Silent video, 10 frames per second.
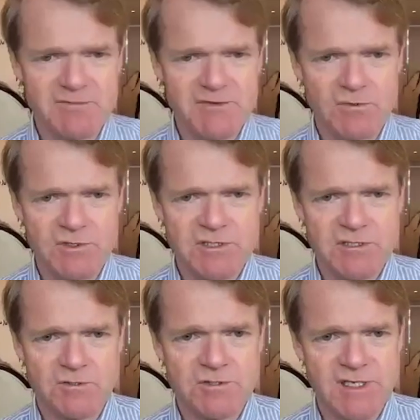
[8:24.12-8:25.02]
of gold does
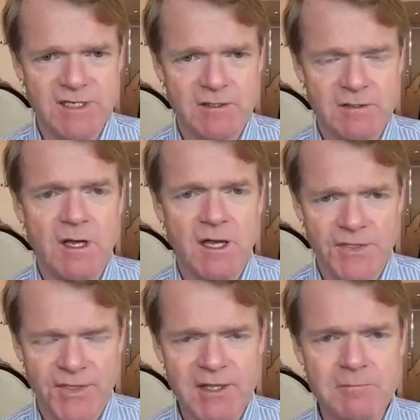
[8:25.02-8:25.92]
it cost now?
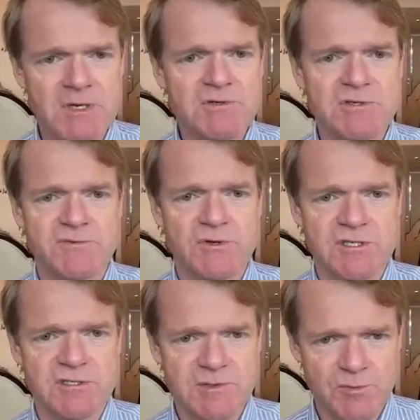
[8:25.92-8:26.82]
I think most of your
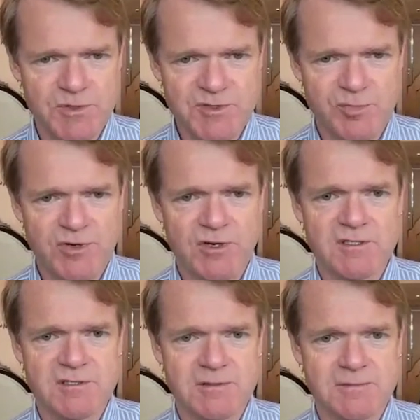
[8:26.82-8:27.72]
listeners will be
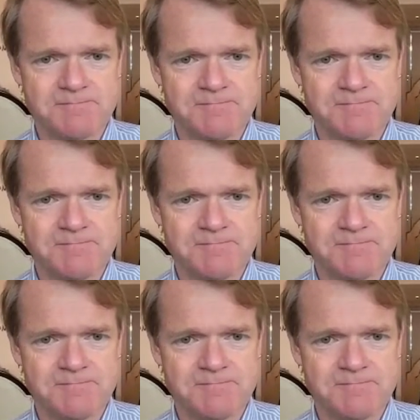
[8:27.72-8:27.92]
surprised.